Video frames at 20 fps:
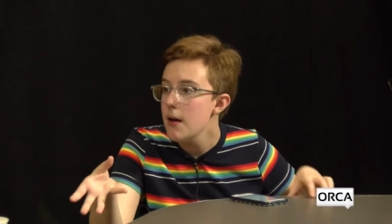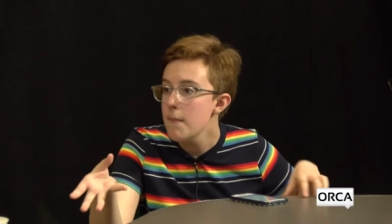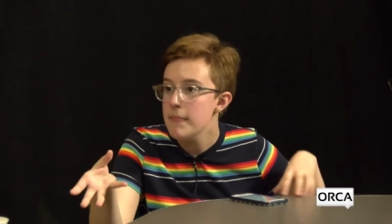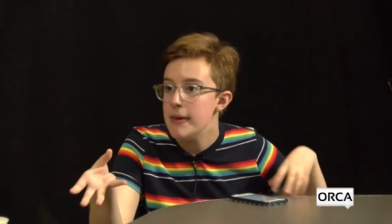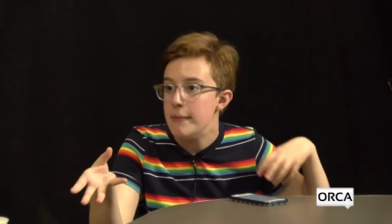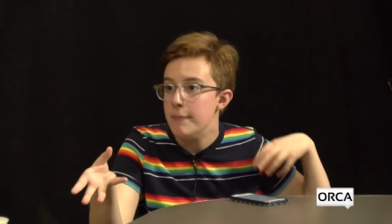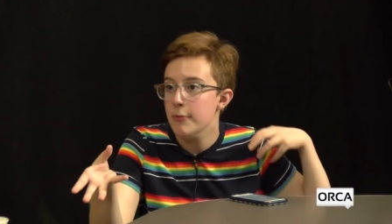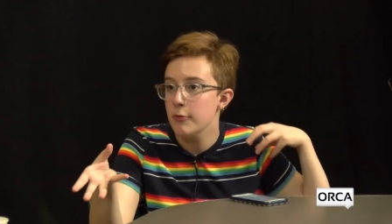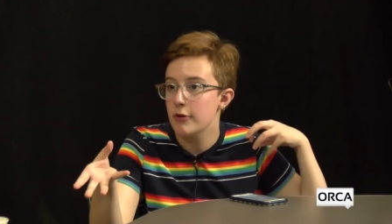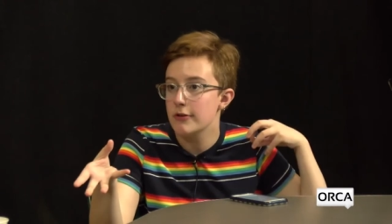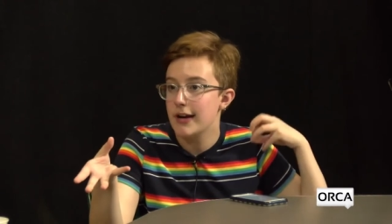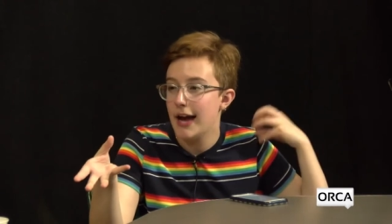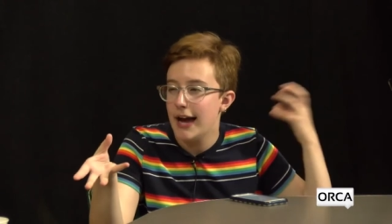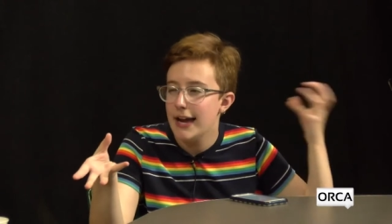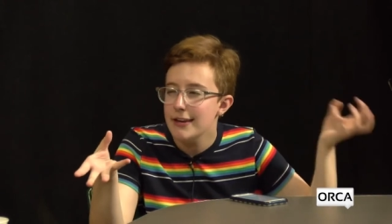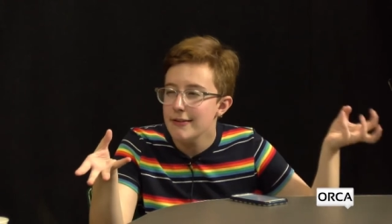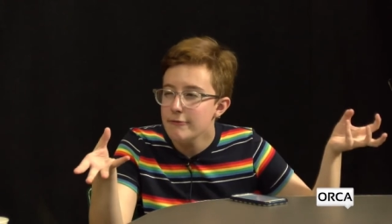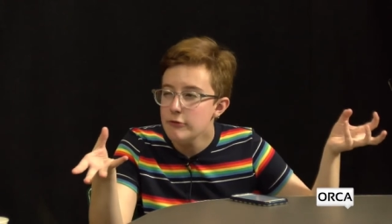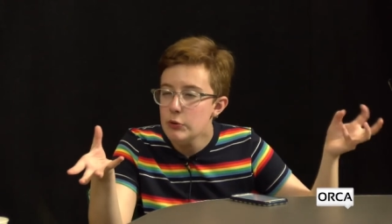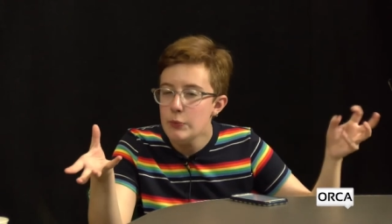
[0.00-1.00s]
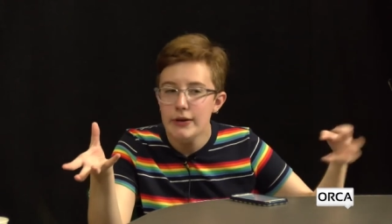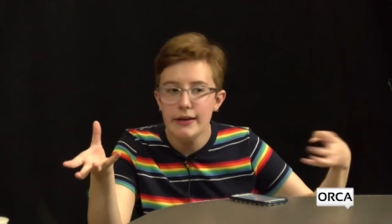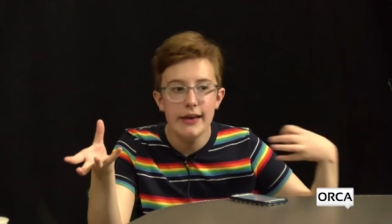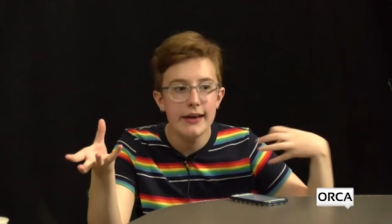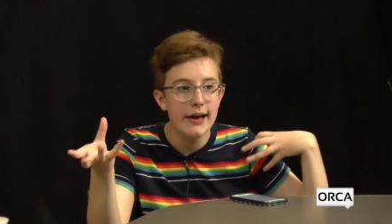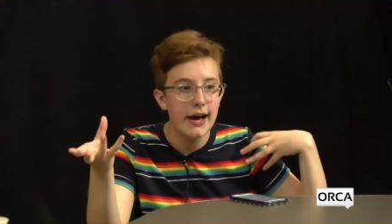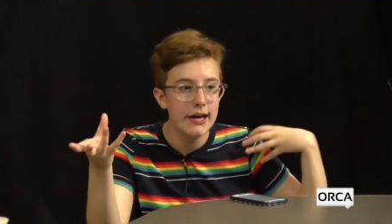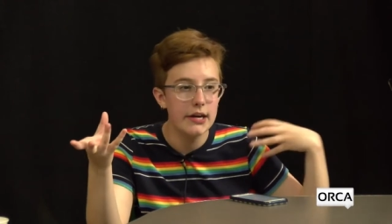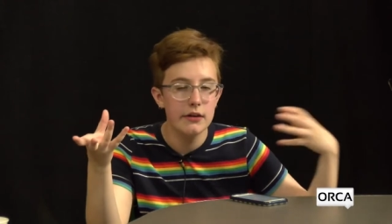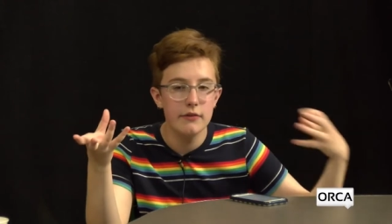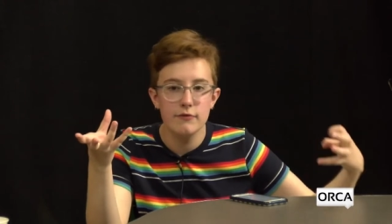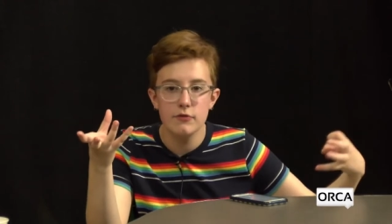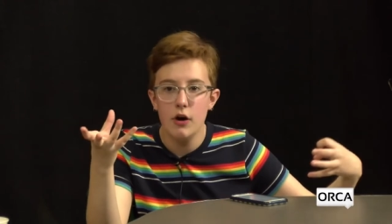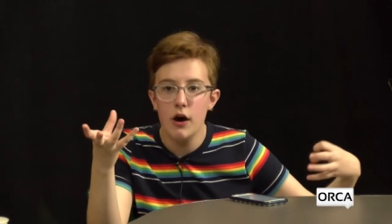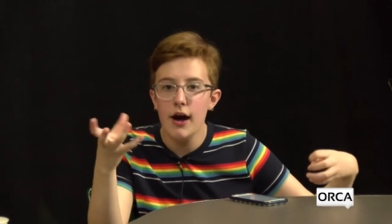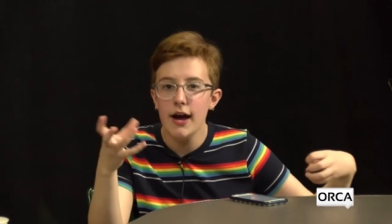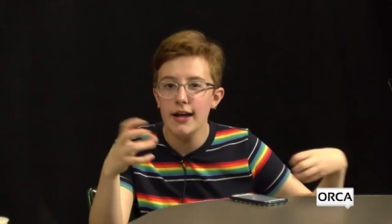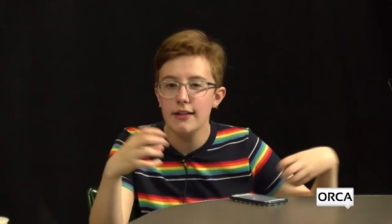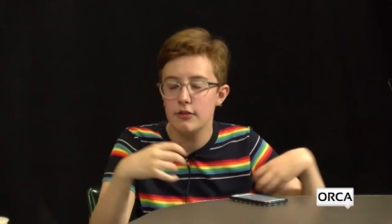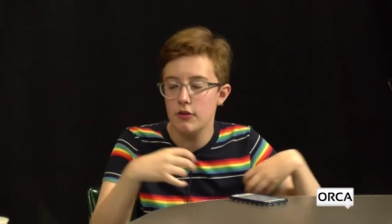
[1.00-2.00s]
People are kind of doing it, kind of
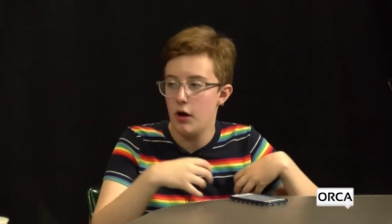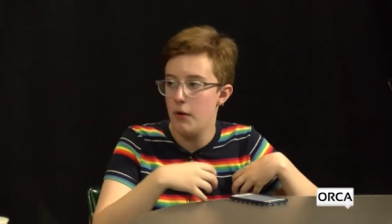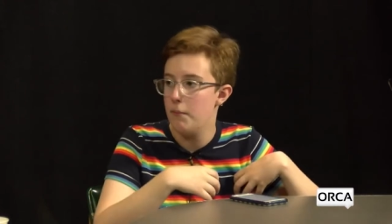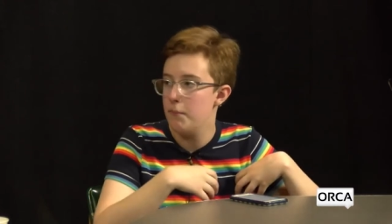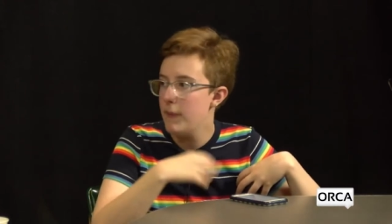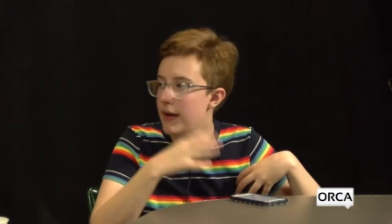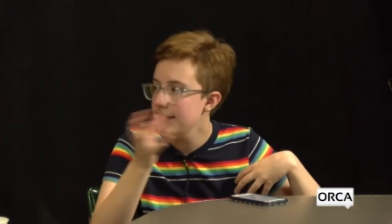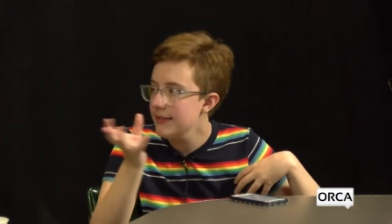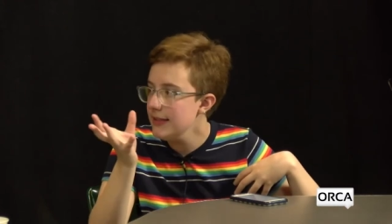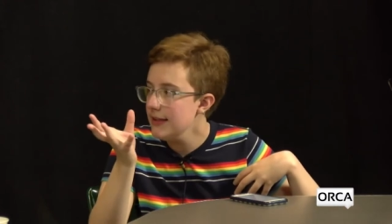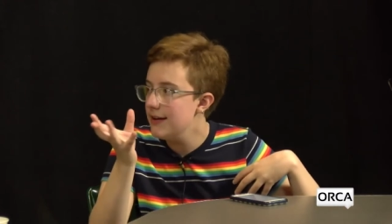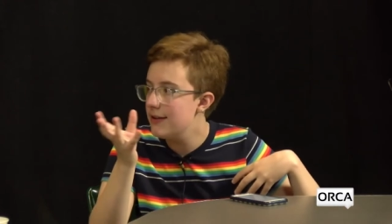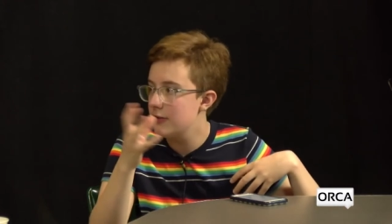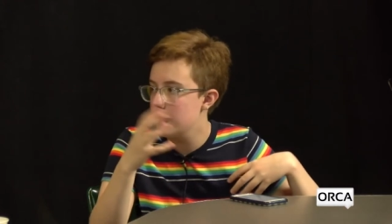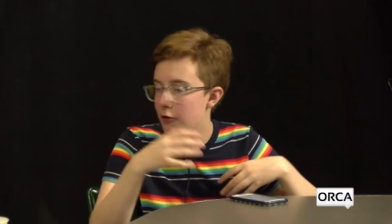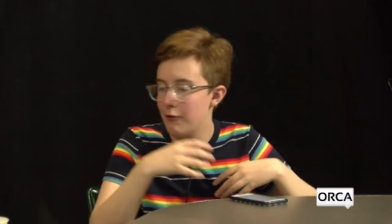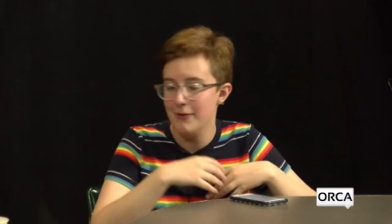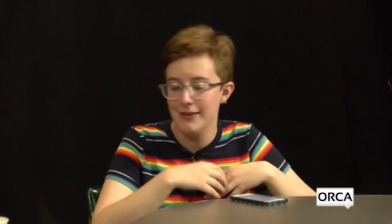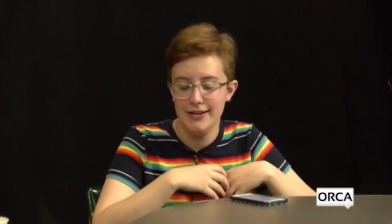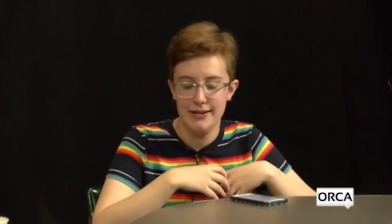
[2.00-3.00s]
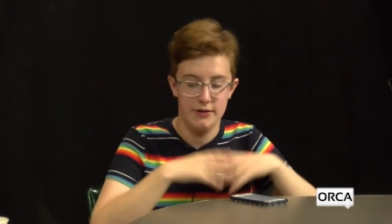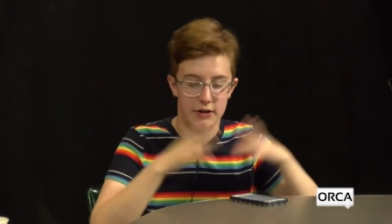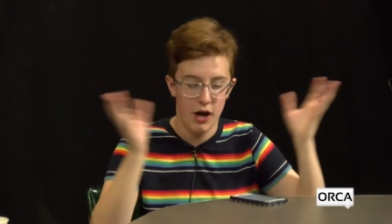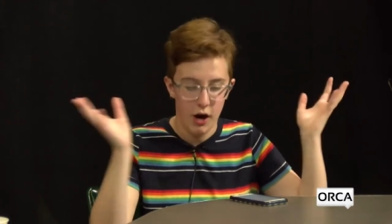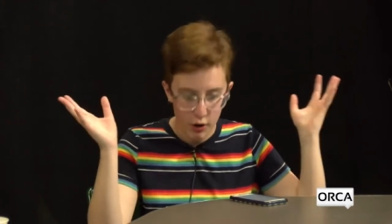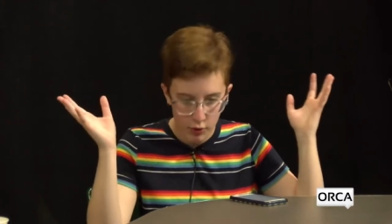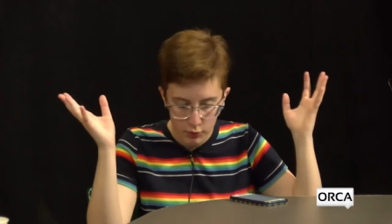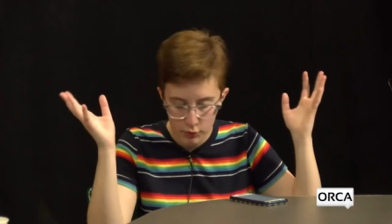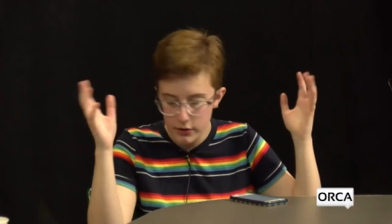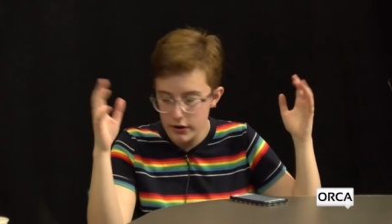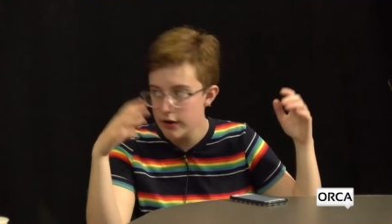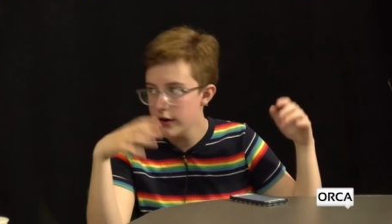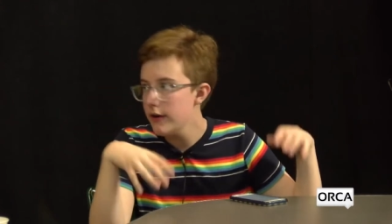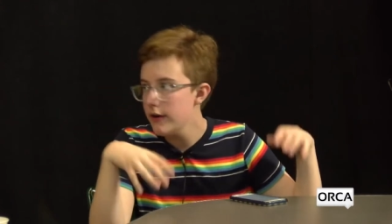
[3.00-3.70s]
not. It's all messy because you don't really know.